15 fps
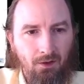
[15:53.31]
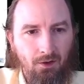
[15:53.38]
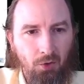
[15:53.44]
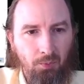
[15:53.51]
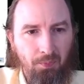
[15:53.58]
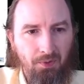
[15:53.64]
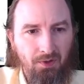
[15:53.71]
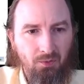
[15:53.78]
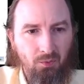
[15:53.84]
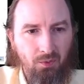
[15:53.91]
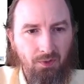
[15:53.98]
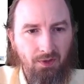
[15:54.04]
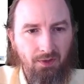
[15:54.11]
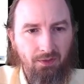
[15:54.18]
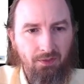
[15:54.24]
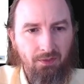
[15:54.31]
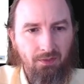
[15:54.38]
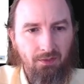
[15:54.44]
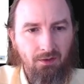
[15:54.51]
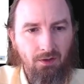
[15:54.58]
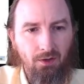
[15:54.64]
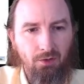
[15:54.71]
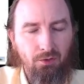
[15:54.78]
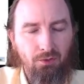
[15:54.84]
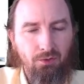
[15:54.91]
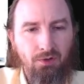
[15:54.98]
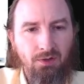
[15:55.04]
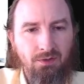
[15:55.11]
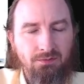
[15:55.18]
Open with code.